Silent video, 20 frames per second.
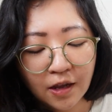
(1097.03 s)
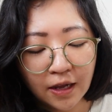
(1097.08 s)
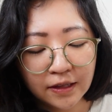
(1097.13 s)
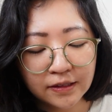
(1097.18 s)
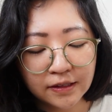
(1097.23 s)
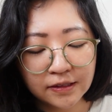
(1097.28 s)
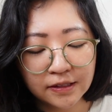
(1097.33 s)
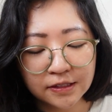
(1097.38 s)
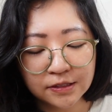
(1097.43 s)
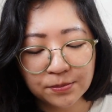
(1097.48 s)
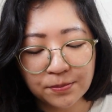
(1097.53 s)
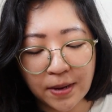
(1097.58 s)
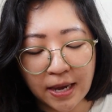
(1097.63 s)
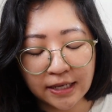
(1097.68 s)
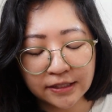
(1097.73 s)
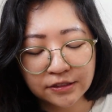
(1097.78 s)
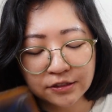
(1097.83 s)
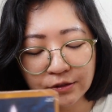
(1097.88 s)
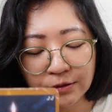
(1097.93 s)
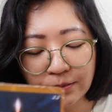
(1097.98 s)
And then this
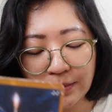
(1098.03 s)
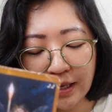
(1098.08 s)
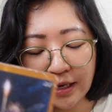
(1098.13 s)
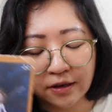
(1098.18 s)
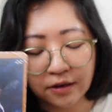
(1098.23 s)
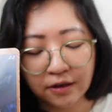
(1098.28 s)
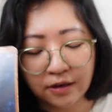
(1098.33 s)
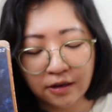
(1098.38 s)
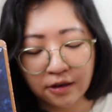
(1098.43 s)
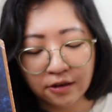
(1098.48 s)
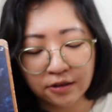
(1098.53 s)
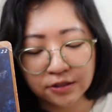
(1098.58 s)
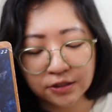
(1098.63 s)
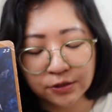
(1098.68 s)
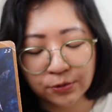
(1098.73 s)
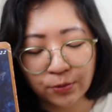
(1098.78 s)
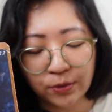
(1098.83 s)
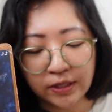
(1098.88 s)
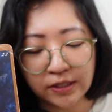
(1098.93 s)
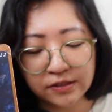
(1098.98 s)
Master Maker here is
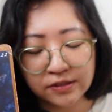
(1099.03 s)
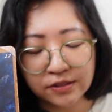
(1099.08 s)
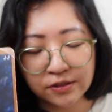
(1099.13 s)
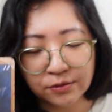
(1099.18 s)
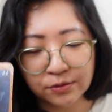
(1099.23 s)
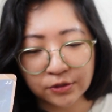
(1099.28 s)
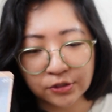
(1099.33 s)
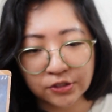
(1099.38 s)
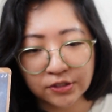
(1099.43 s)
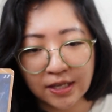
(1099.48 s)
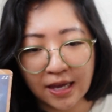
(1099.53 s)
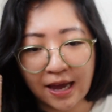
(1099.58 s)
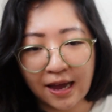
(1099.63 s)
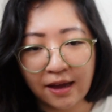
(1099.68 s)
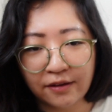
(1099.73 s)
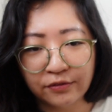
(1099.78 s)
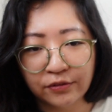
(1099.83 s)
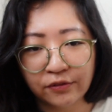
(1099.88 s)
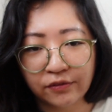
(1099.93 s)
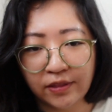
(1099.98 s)
22, which is
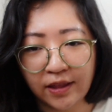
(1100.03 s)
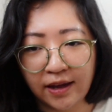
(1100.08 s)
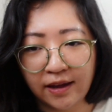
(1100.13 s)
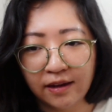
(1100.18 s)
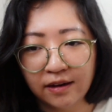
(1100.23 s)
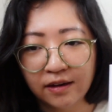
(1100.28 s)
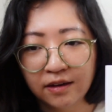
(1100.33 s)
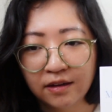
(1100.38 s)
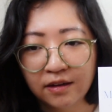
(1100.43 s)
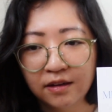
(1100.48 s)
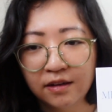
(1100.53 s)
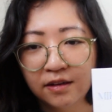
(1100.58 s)
half of that.